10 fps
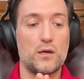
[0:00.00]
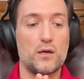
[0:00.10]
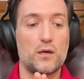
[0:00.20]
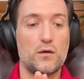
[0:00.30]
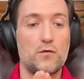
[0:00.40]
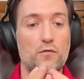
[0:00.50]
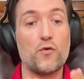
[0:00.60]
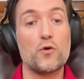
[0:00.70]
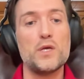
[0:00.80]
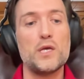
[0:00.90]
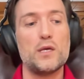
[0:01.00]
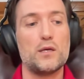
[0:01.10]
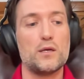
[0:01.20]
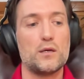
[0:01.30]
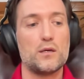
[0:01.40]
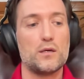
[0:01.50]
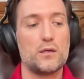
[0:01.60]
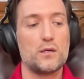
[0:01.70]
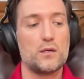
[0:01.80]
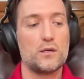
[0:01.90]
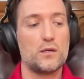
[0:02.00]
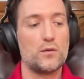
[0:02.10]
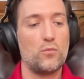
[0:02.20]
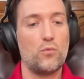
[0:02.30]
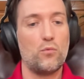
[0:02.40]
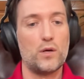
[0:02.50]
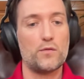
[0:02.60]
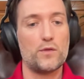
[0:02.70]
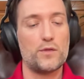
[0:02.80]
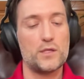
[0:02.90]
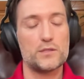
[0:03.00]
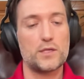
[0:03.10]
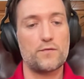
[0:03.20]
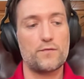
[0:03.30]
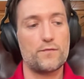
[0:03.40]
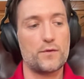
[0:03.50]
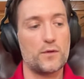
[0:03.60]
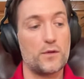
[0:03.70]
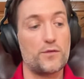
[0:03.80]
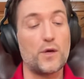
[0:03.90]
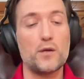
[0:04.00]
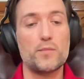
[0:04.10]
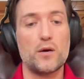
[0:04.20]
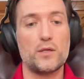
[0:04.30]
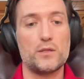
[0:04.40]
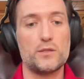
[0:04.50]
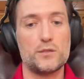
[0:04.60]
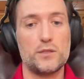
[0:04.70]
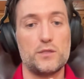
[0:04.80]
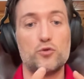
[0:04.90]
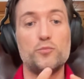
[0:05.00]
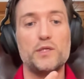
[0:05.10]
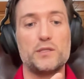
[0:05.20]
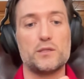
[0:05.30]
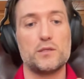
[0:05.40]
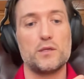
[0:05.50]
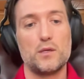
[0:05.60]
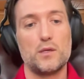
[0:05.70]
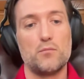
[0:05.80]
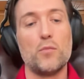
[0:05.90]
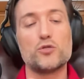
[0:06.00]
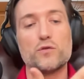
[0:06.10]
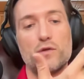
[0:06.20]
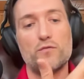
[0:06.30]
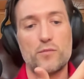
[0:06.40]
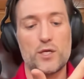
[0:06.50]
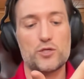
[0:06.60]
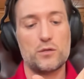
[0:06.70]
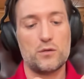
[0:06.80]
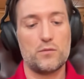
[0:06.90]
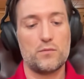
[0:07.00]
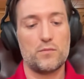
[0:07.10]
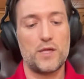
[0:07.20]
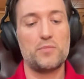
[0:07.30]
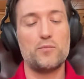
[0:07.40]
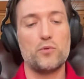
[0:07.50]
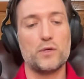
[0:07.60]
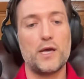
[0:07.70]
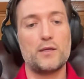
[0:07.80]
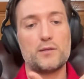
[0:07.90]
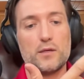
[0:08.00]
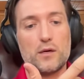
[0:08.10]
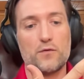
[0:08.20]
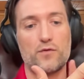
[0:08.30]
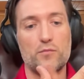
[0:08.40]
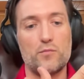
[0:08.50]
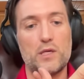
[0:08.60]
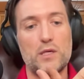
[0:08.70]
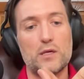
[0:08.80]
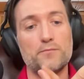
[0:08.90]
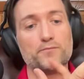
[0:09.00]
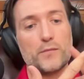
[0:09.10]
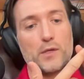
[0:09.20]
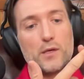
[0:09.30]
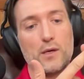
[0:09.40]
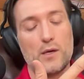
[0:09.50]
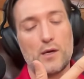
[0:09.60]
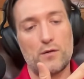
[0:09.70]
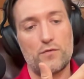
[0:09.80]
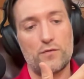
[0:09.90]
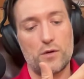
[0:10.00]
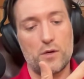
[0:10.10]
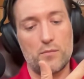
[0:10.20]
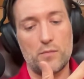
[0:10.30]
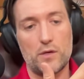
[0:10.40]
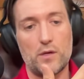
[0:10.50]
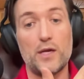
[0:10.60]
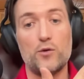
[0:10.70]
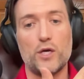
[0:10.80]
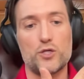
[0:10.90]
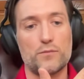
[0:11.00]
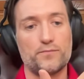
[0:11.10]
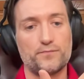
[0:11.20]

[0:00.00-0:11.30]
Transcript: uh, for me, one of the things that I've uh, thought about is is two pieces. Most of the information that people get are from the media and from uh, education.